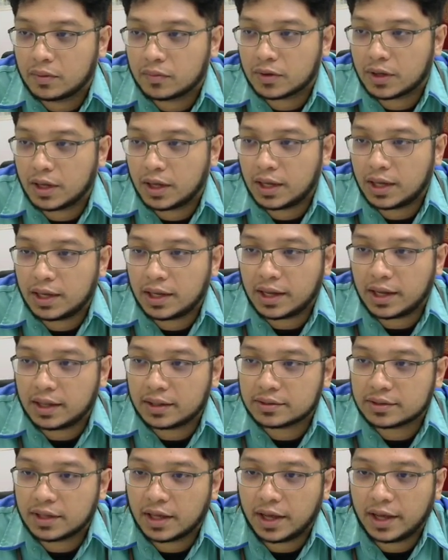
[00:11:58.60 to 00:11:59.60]
Okay,
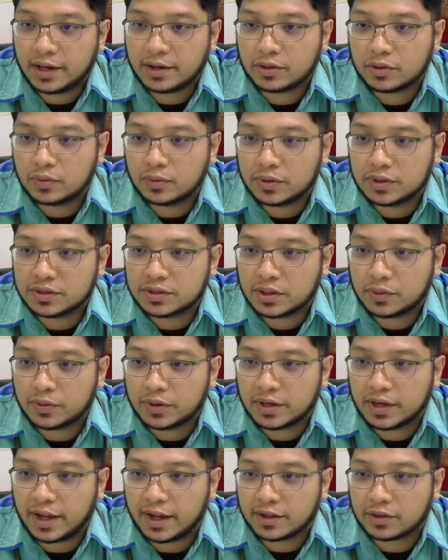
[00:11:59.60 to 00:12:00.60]
let's head towards
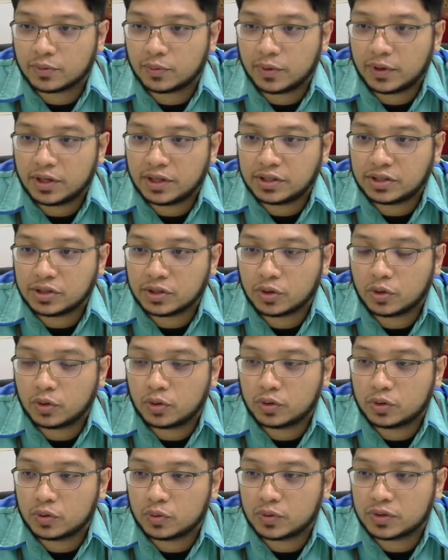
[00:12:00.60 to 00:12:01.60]
our next switch.
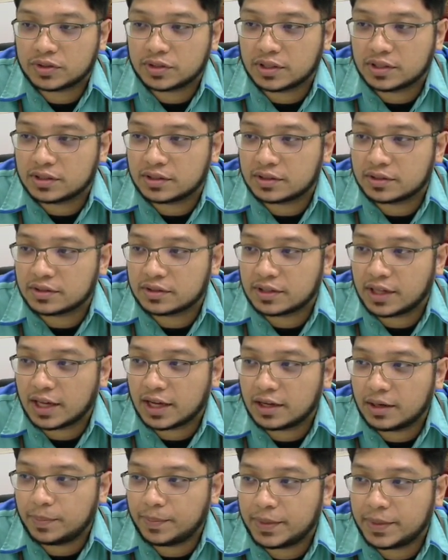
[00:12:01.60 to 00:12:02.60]
Go towards the
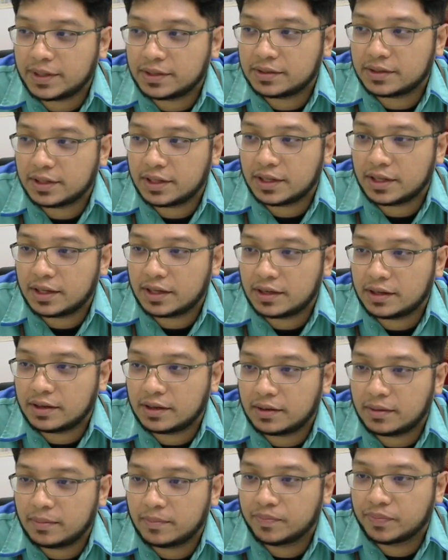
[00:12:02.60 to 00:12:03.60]
second PC
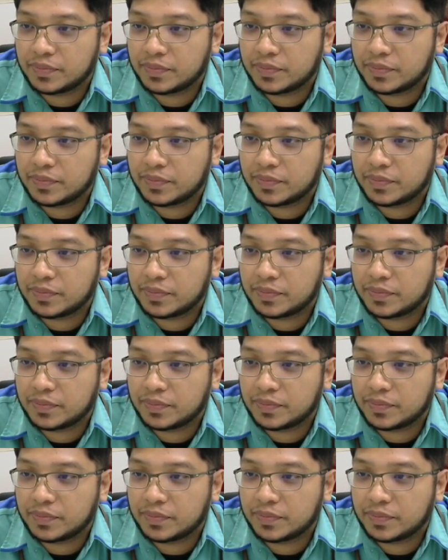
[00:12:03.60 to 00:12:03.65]
here.